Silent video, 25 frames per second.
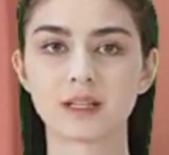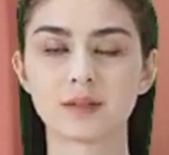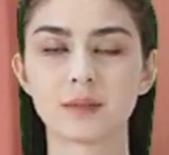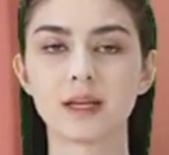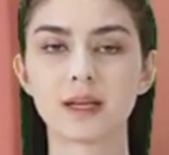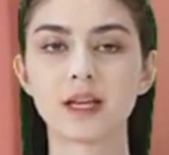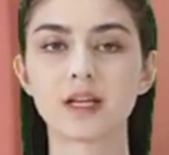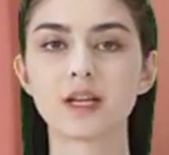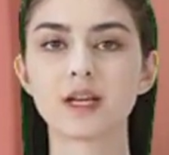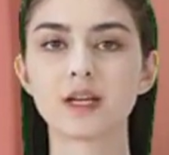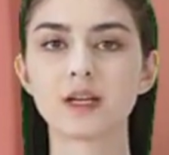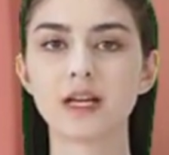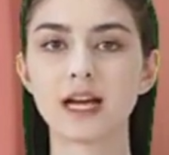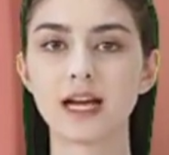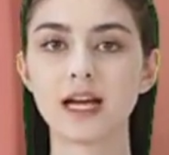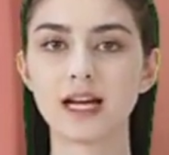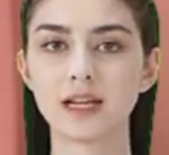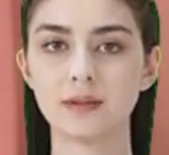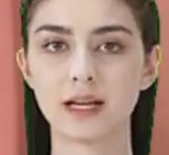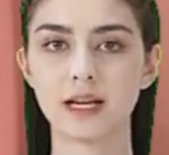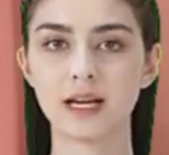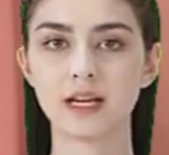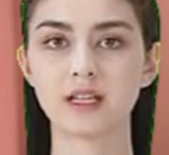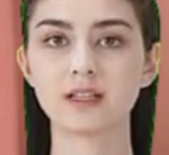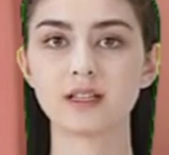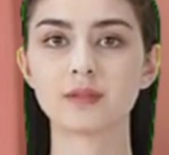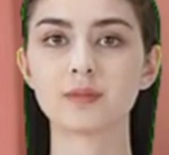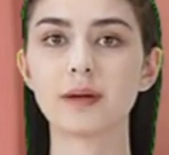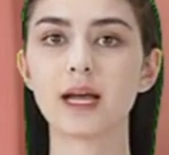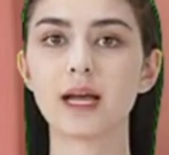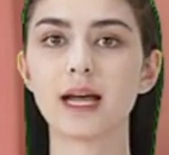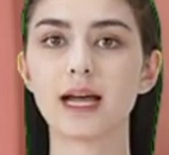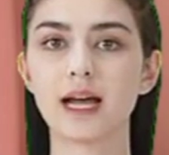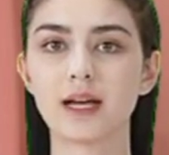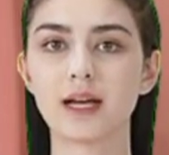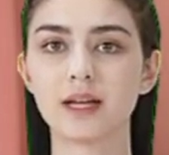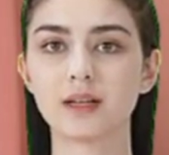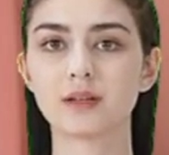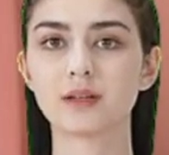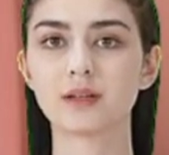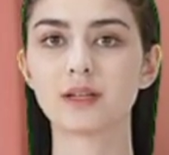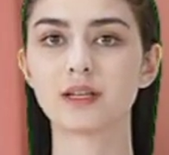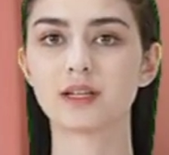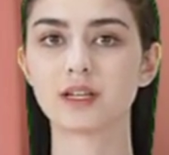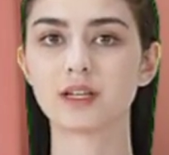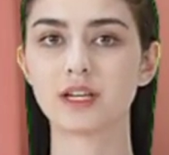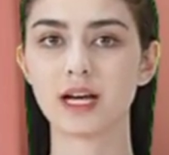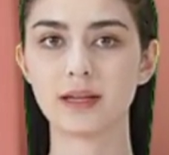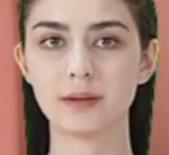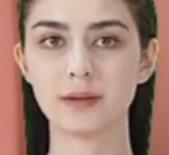This is why pregnant women are
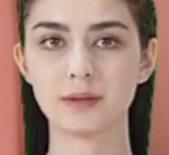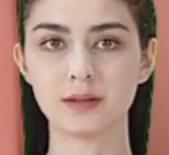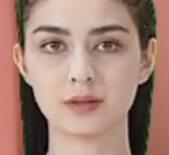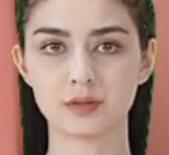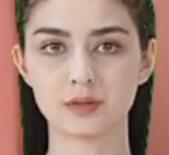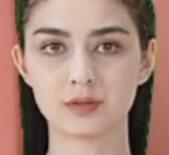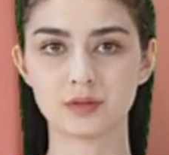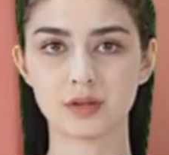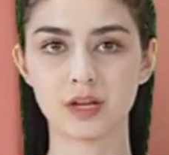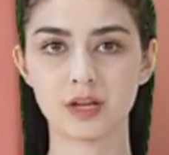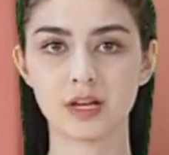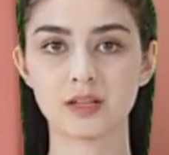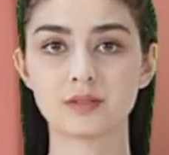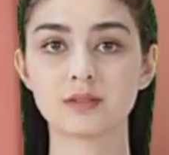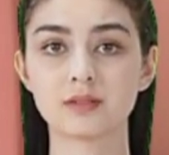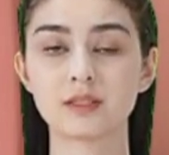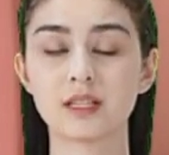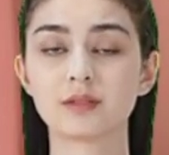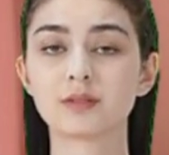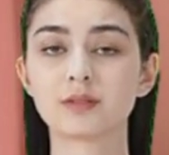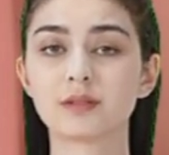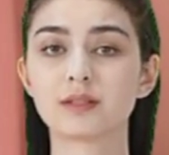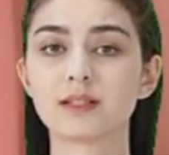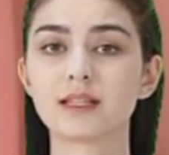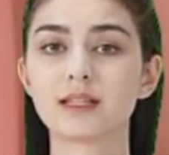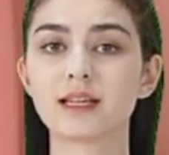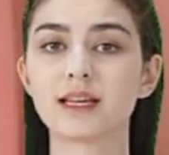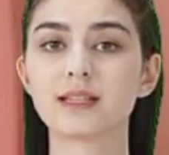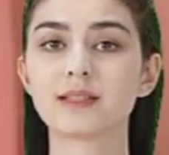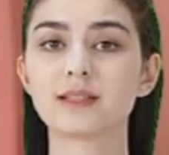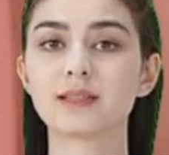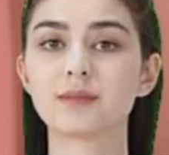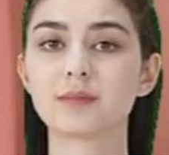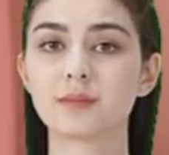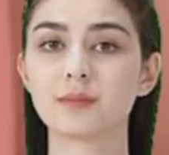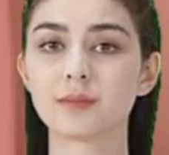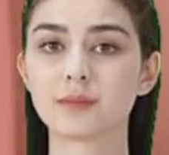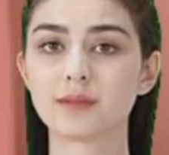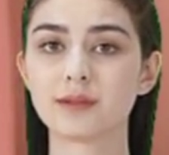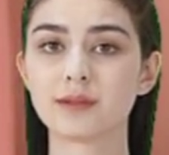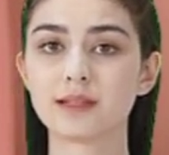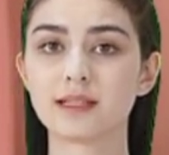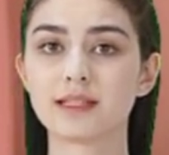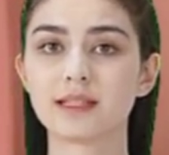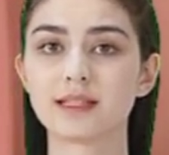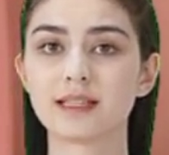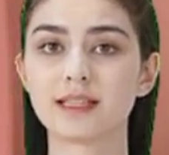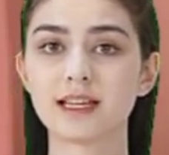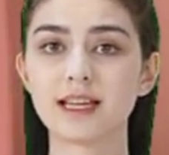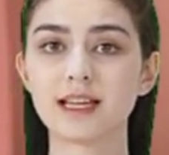advised not to smoke during pregnancy,
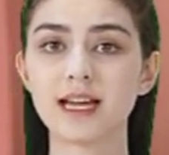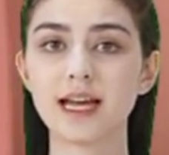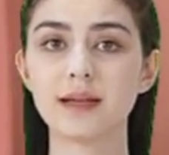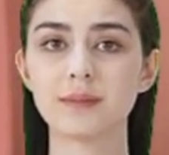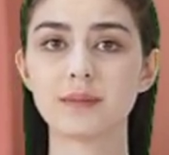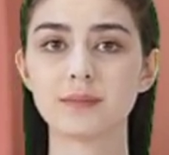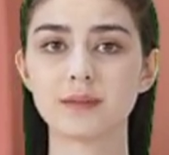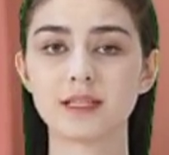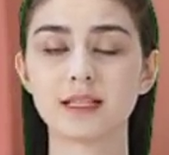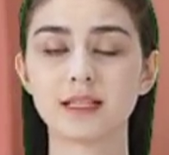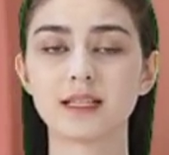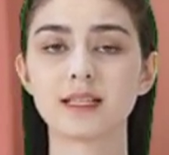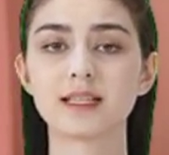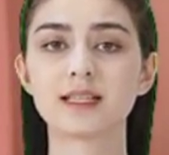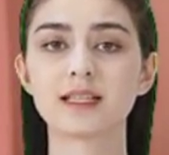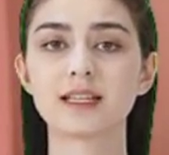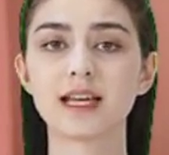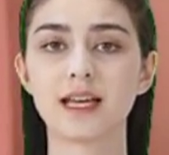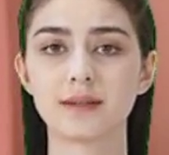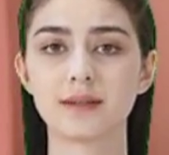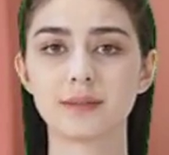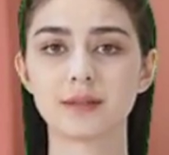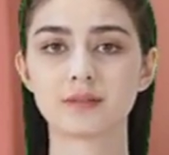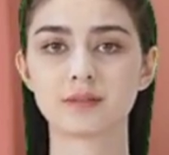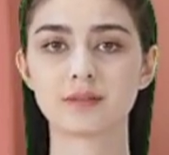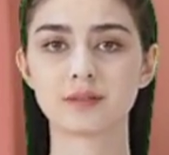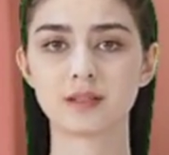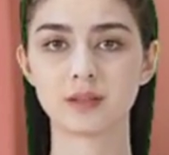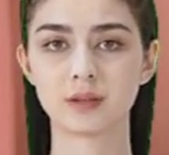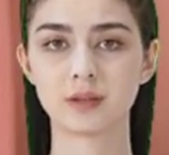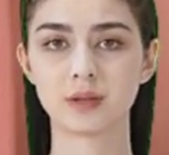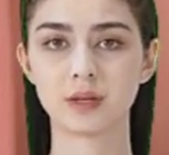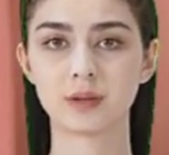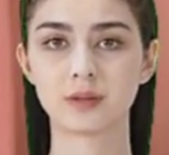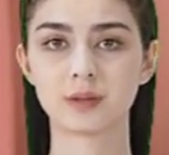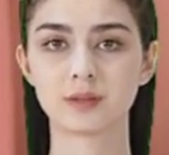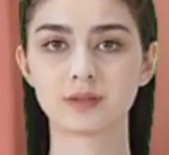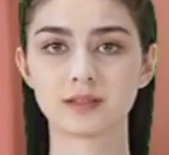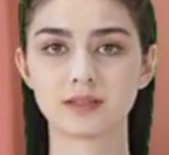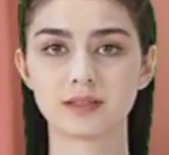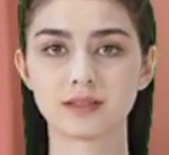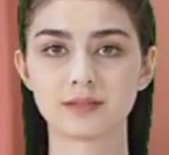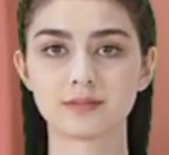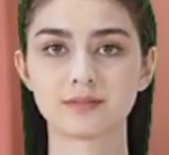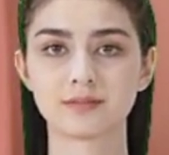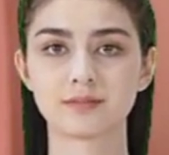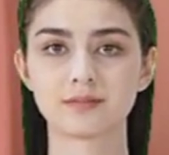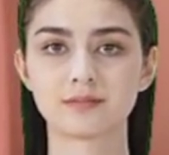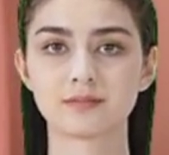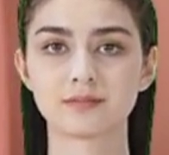as molecules like nicotine can pass
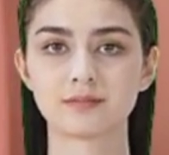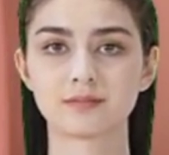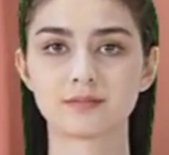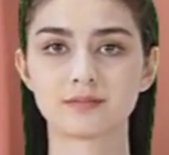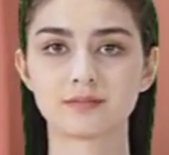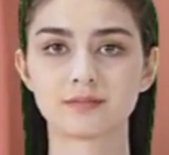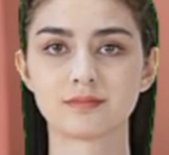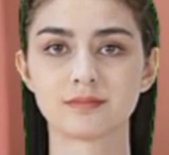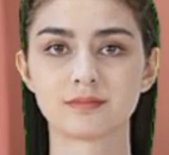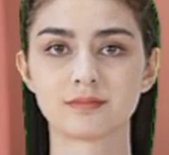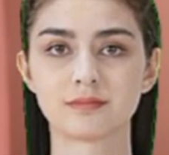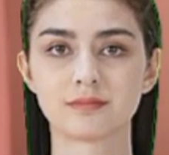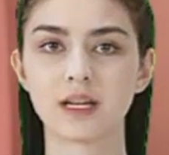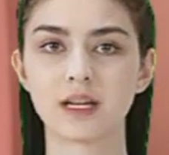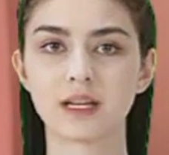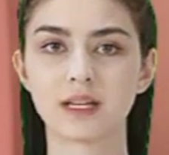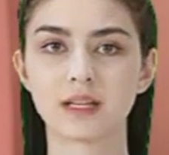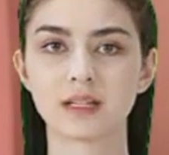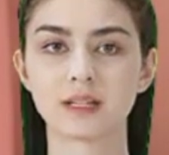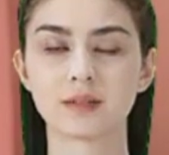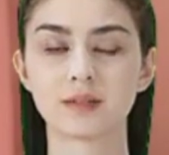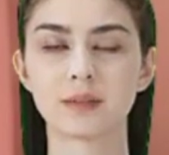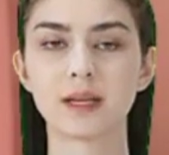across the placenta.